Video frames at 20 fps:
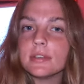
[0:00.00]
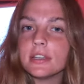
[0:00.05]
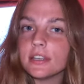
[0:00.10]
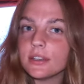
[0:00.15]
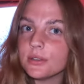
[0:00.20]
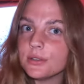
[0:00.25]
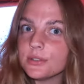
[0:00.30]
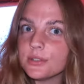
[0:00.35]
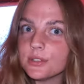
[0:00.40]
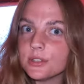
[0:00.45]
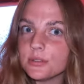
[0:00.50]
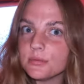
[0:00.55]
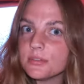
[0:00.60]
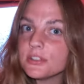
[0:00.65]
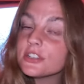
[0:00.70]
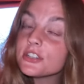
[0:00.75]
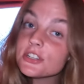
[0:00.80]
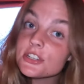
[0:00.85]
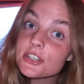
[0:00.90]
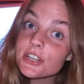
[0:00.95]
to my
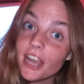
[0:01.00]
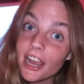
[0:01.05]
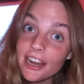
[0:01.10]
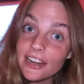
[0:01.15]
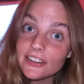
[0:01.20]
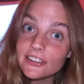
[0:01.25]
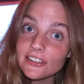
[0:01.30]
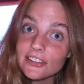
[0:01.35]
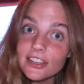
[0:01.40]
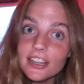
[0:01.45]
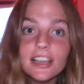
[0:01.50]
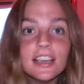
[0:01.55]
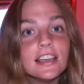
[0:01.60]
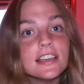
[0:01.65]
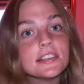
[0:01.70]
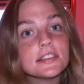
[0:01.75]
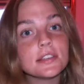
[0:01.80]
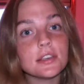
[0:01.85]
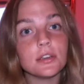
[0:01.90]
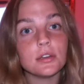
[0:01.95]
YouTube channel.
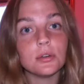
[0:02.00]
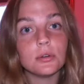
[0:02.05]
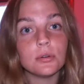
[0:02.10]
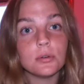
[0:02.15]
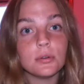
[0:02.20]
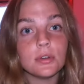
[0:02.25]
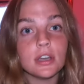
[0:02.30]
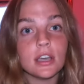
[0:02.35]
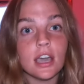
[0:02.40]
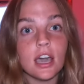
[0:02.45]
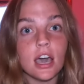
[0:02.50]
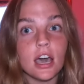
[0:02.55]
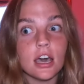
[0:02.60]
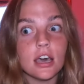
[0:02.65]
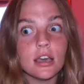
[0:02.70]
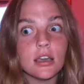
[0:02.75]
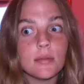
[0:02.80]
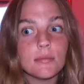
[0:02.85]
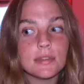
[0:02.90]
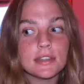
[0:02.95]
So
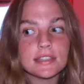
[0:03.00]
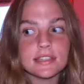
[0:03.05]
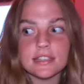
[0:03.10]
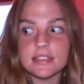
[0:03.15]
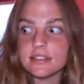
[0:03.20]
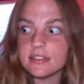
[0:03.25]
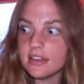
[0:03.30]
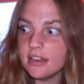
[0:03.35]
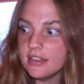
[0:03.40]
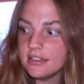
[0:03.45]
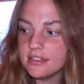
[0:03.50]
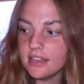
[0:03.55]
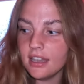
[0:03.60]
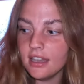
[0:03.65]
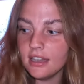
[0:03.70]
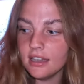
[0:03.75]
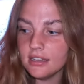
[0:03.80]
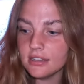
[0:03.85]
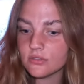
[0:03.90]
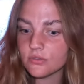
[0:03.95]
let's see, today's
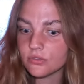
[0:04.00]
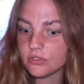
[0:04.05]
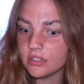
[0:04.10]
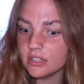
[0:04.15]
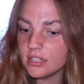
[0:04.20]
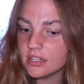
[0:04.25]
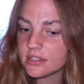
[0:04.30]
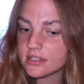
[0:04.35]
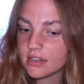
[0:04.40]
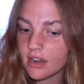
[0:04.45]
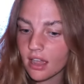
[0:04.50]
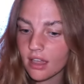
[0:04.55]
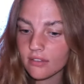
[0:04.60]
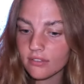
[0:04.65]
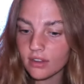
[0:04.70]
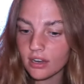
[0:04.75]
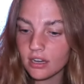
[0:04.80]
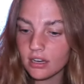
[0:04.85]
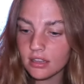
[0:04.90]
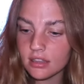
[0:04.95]
case really doesn't
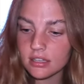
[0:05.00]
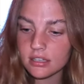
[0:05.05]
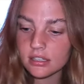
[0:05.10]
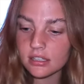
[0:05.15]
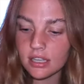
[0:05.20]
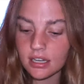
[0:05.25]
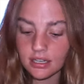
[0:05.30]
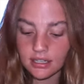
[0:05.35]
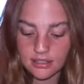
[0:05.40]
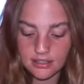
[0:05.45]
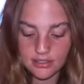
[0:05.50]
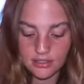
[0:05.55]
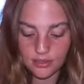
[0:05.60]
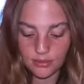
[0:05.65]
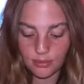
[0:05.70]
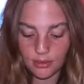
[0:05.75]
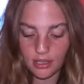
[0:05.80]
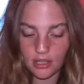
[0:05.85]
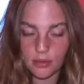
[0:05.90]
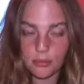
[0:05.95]
have anything that needs
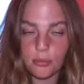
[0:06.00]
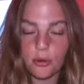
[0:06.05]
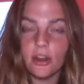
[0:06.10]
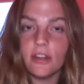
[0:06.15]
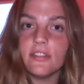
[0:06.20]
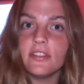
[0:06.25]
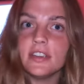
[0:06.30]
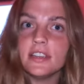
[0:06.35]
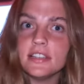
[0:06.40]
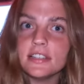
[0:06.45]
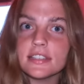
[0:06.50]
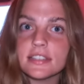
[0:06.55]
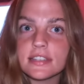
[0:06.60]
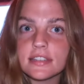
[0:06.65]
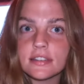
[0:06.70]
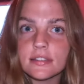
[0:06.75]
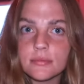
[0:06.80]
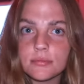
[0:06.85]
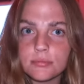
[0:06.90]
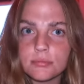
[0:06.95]
to be prefaced.